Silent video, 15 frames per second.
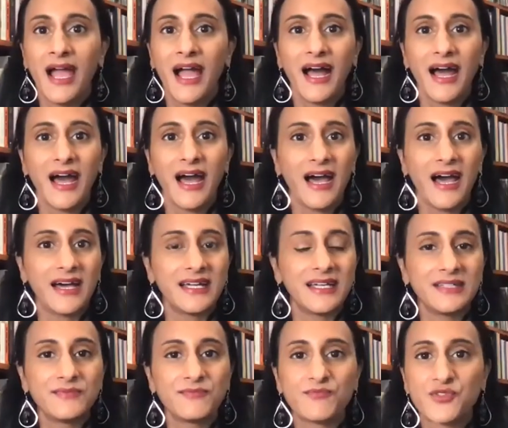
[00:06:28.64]
uh,
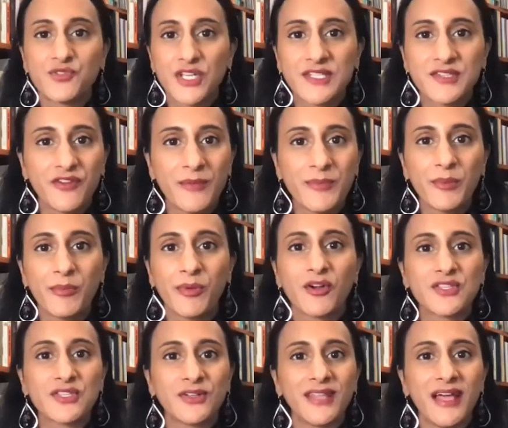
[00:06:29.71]
just from the
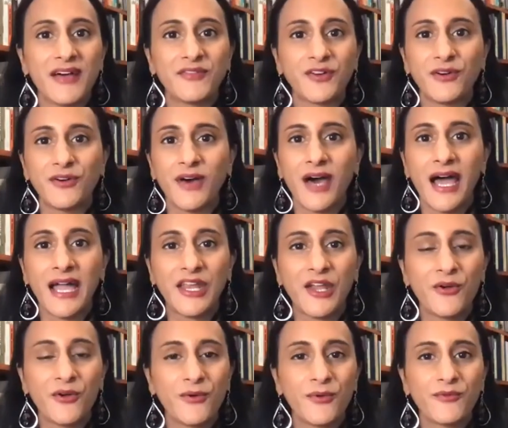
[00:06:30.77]
personal level, I
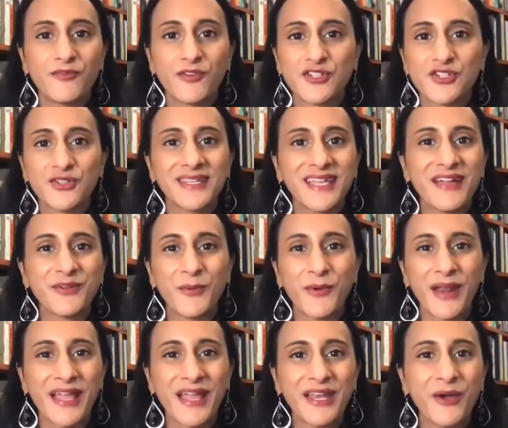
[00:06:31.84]
know virtually everyone
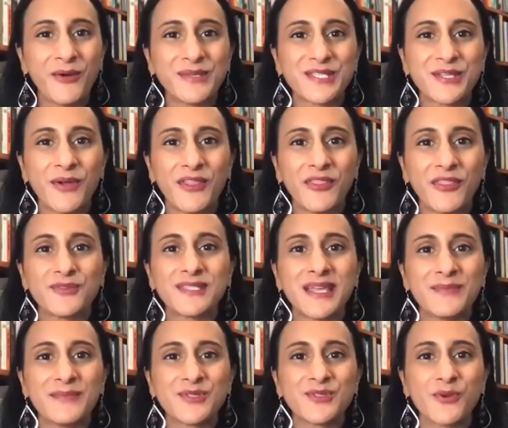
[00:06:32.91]
I know is going through
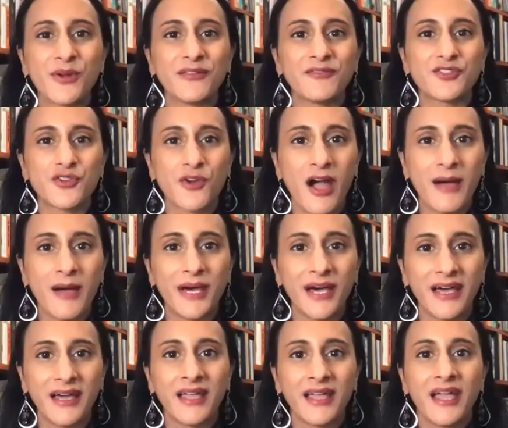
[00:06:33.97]
some sort of
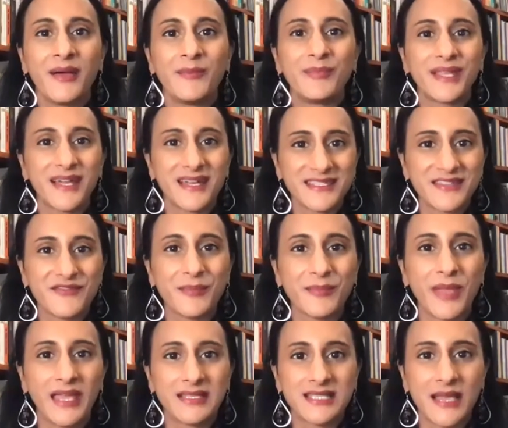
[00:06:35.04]
trauma because of the
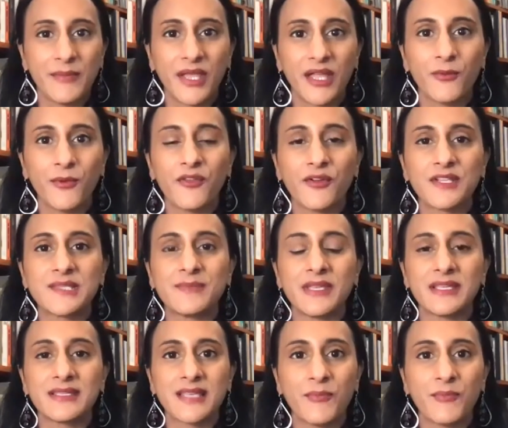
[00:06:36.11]
pandemic, whether it's being
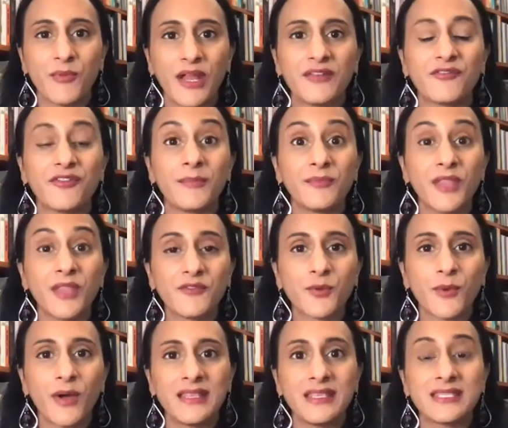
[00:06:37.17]
separated from loved
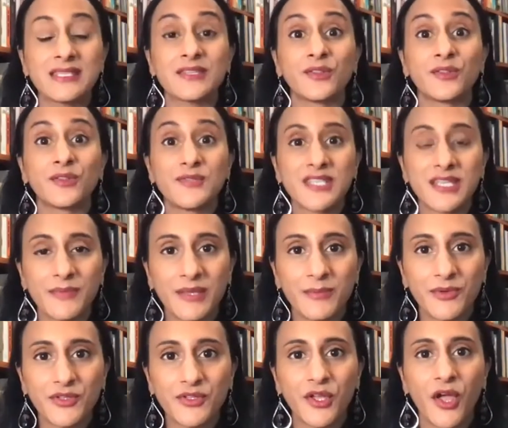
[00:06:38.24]
ones, losing
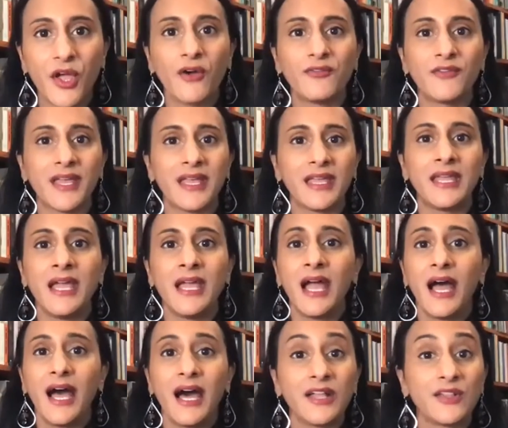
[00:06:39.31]
people to COVID,
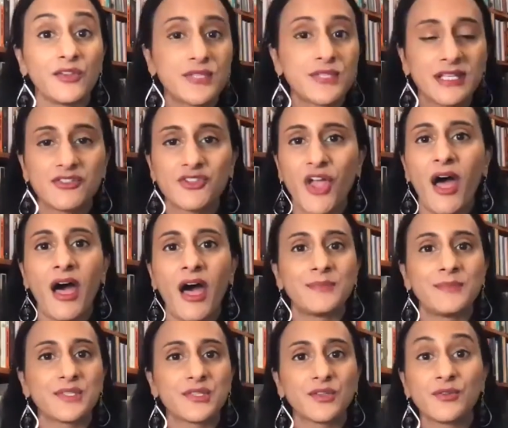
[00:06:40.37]
uh, losing
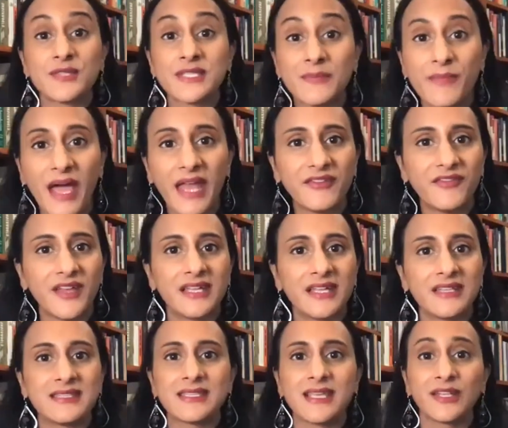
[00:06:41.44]
jobs, losing
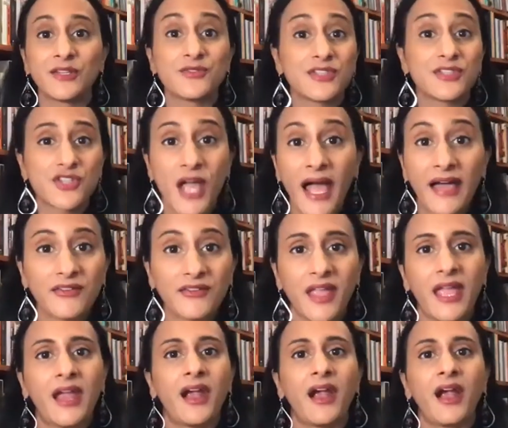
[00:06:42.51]
benefits, uh, losing
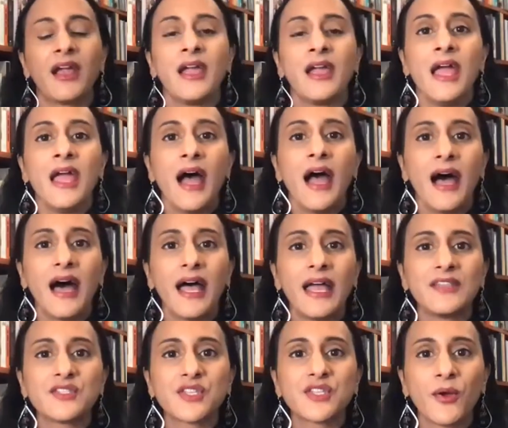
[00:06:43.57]
childcare. Uh,
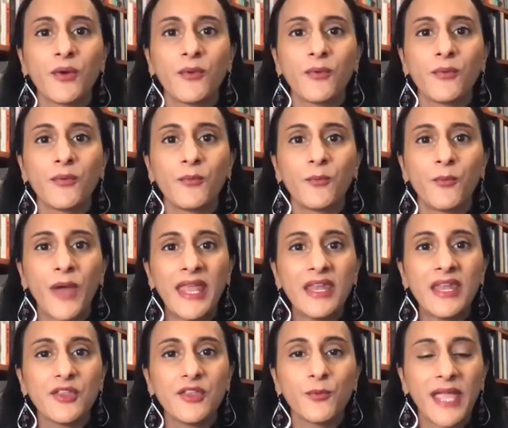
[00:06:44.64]
and so when
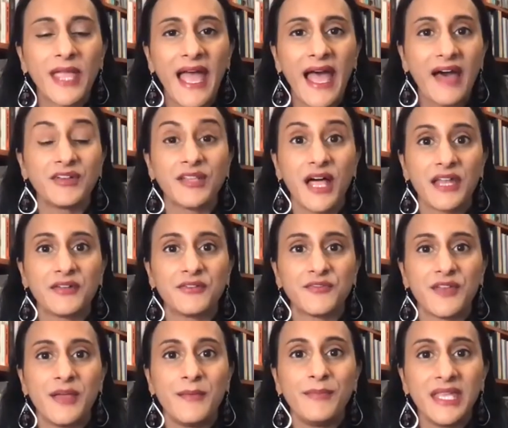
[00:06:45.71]
we have a lot of
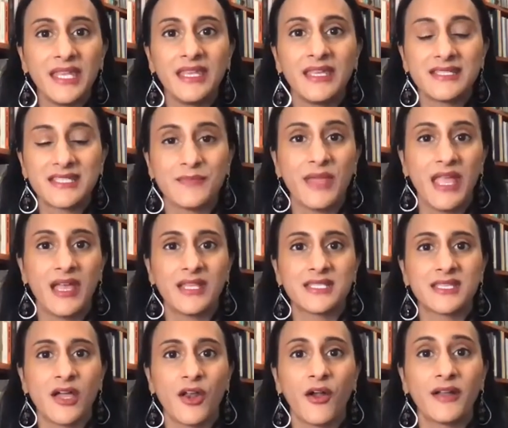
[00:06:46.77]
immediate demands
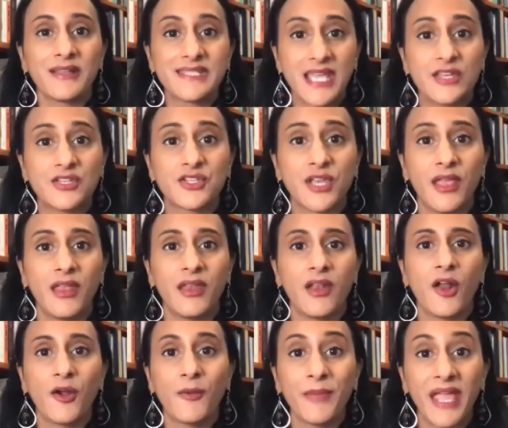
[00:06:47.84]
on our attention,
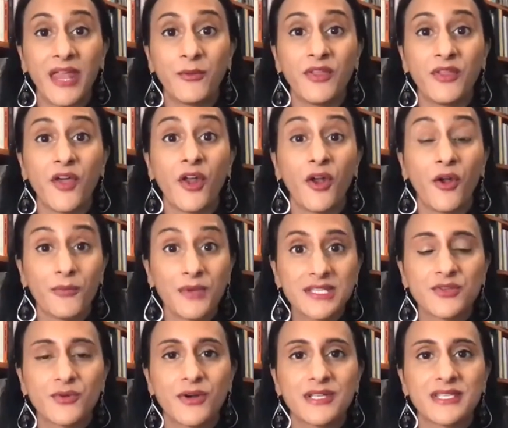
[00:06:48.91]
on our bandwidth, on our
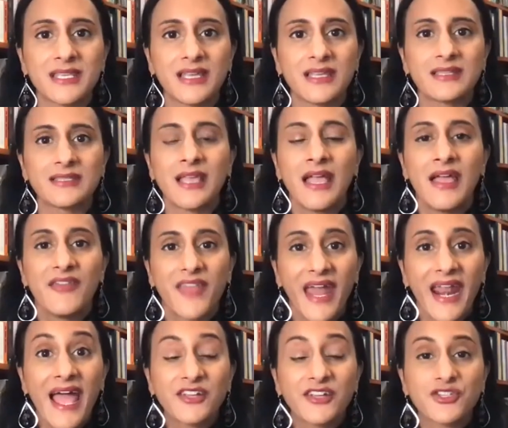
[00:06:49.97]
resources, that
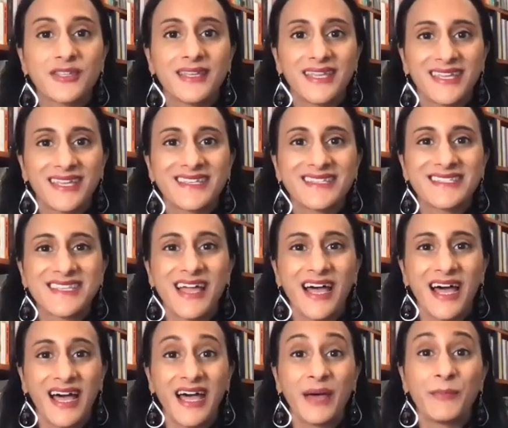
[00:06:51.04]
actually is
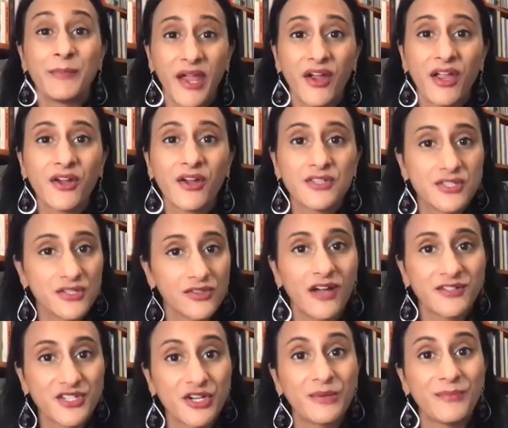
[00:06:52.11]
uh, a barrier to
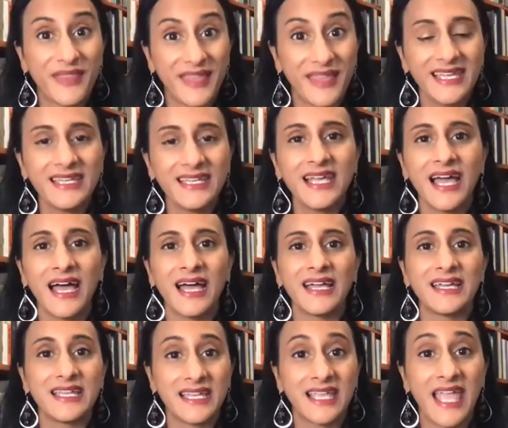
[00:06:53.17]
long-term thinking. Uh,
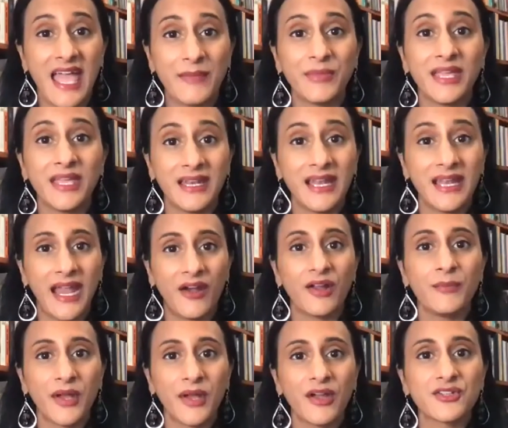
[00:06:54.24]
it can be an inherent
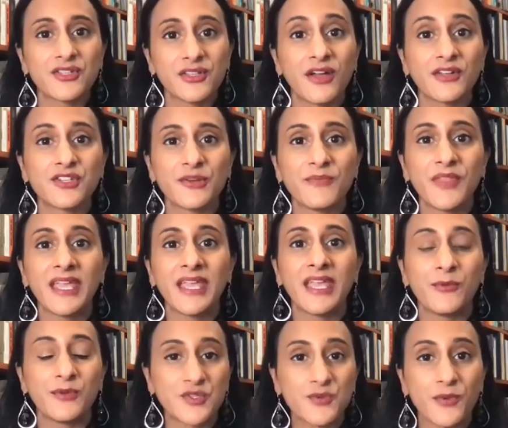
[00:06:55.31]
barrier to long-term thinking,
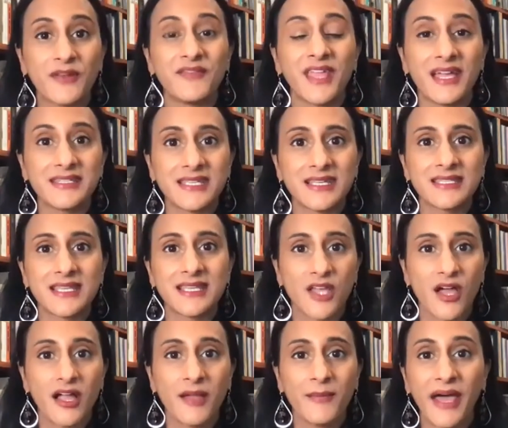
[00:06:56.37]
which is one of the ideas I
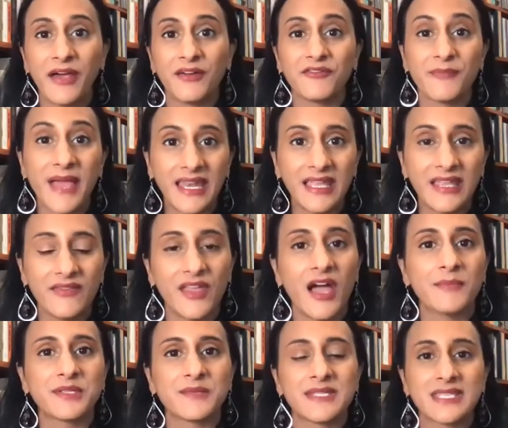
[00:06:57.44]
talk about of many in the
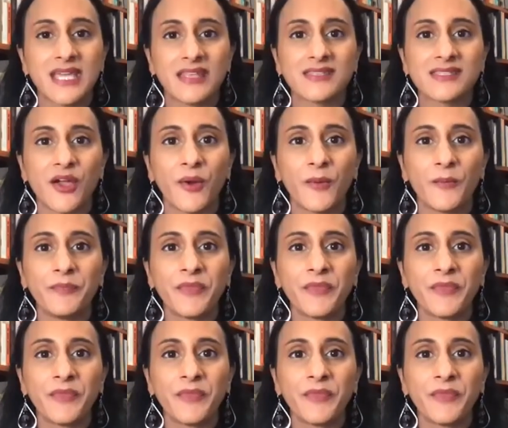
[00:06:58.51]
Optimist Telescope.